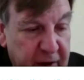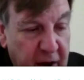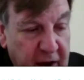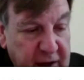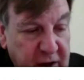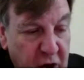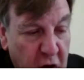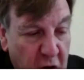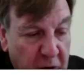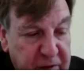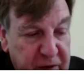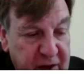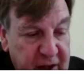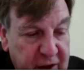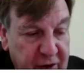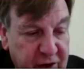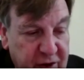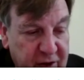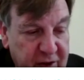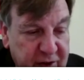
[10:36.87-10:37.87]
to provide
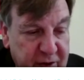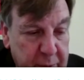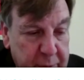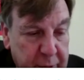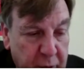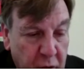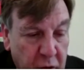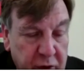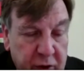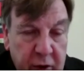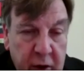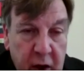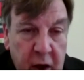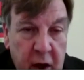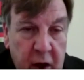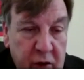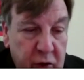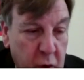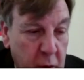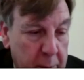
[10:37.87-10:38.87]
confidential support
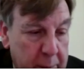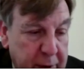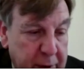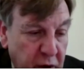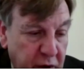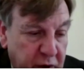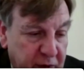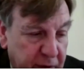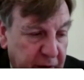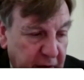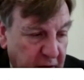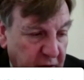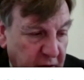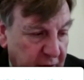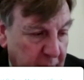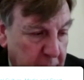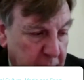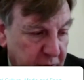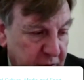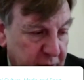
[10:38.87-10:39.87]
to abuse
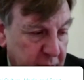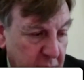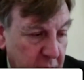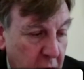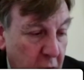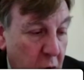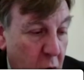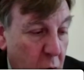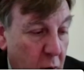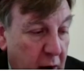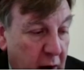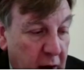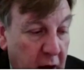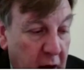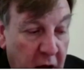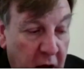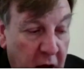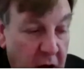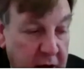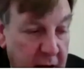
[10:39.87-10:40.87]
victims,
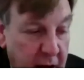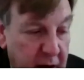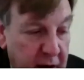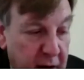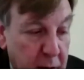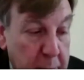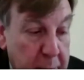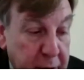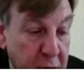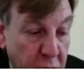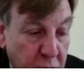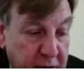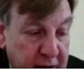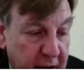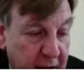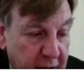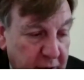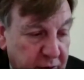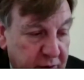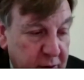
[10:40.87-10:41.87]
while Argyll and
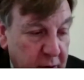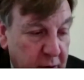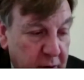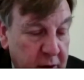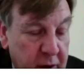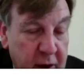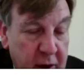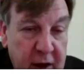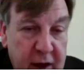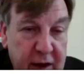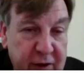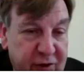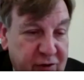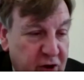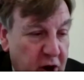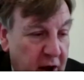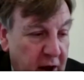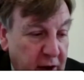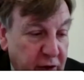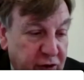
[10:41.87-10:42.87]
Bute Council has
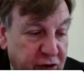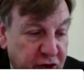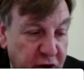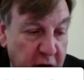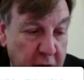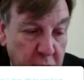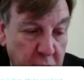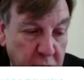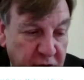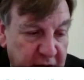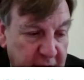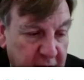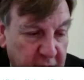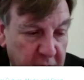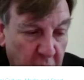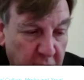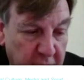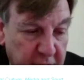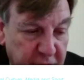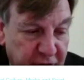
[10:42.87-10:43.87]
trialled drone
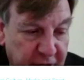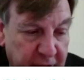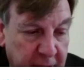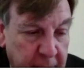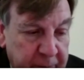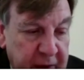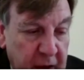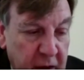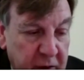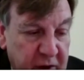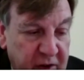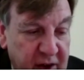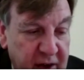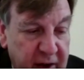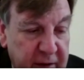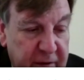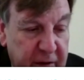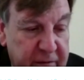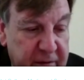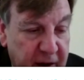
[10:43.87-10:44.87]
technology to
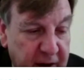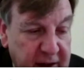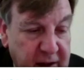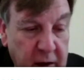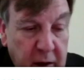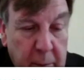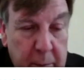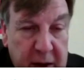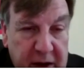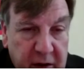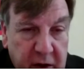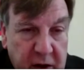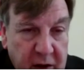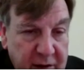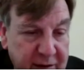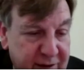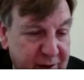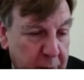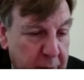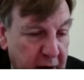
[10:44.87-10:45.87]
deliver vital
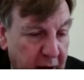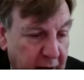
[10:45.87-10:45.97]
medical